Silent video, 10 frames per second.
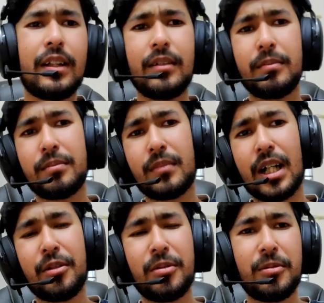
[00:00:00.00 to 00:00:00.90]
I
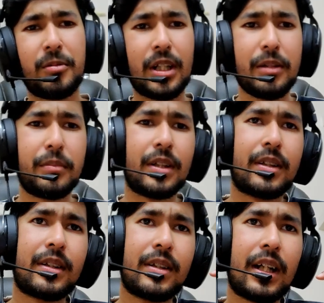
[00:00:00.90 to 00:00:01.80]
I don't know why, but
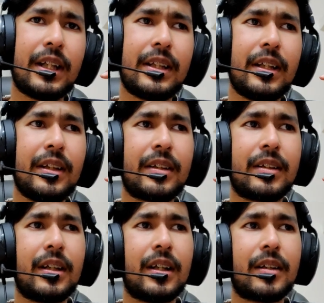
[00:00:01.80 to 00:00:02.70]
I think
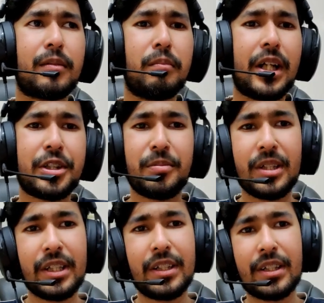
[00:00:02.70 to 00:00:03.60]
that
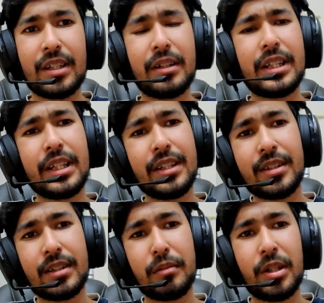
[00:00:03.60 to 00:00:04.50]
matchmaking time it
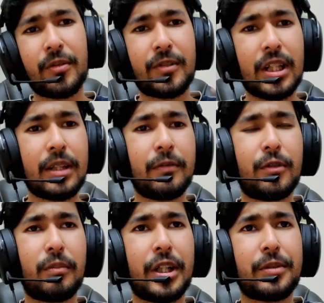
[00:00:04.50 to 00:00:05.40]
takes a bit of time
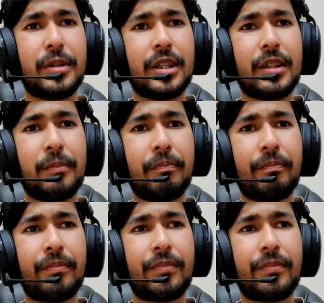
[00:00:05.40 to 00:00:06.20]
for matchmaking